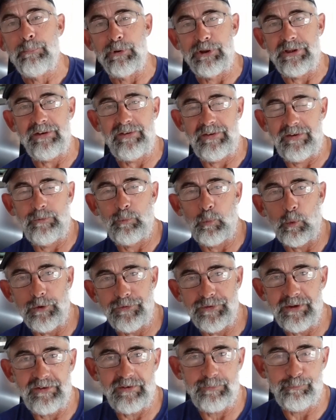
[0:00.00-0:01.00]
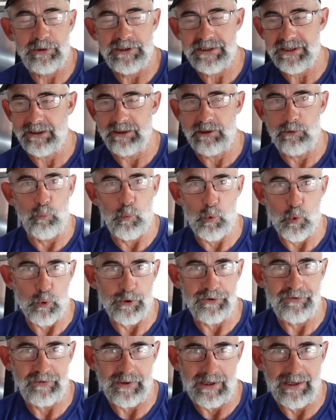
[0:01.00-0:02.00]
But this is what this particular
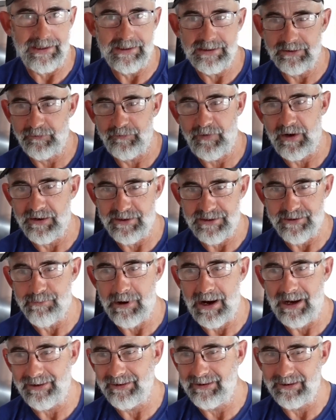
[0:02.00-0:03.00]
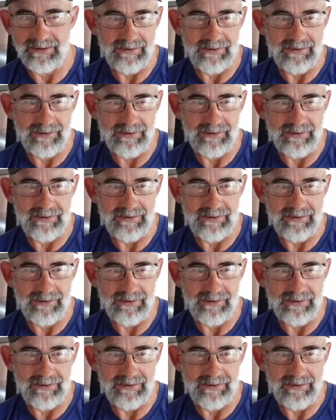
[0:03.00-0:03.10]
water's like. It's very demanding.